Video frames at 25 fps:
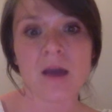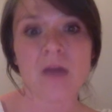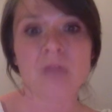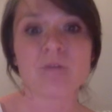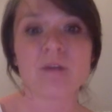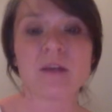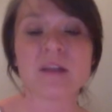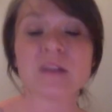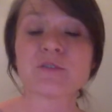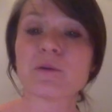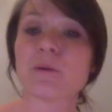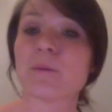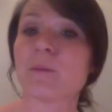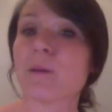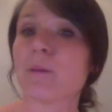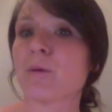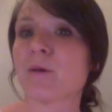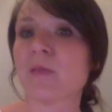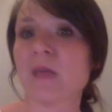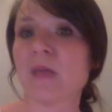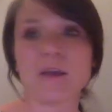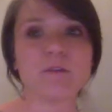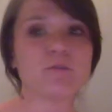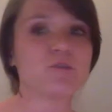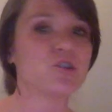Friends, remember
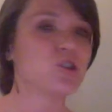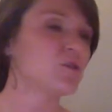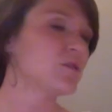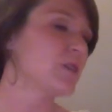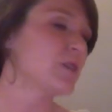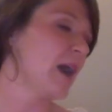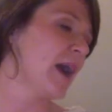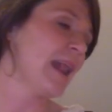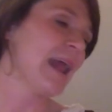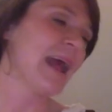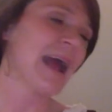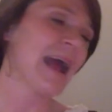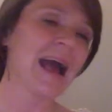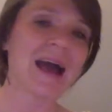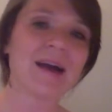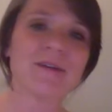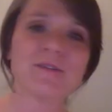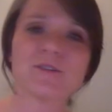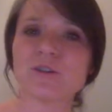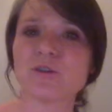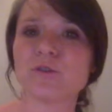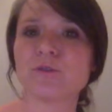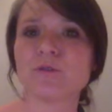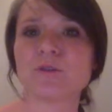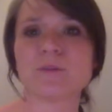that you do not have
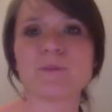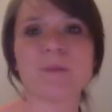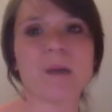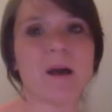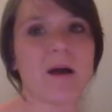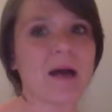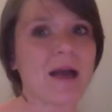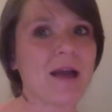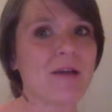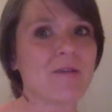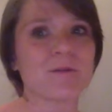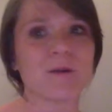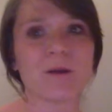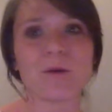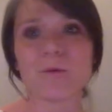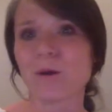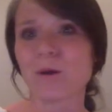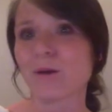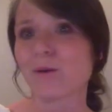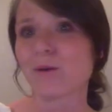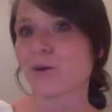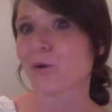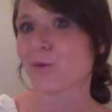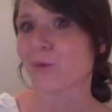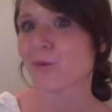to spell every
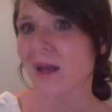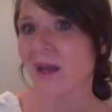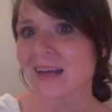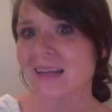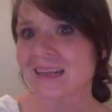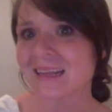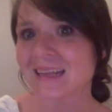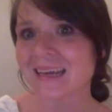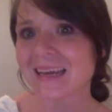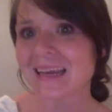word correctly,